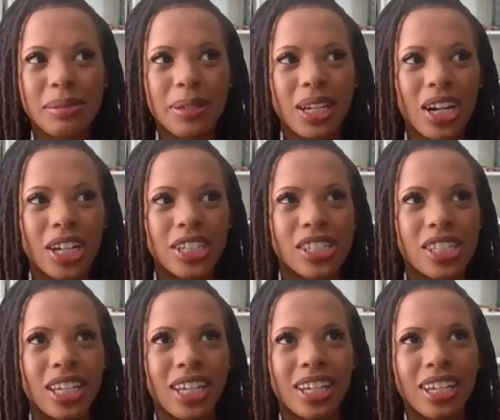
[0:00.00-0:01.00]
been hard
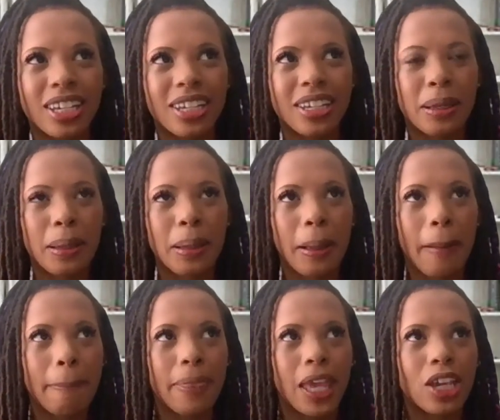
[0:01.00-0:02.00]
to
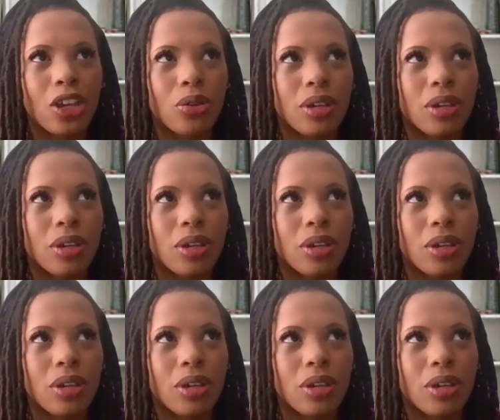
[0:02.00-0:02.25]
like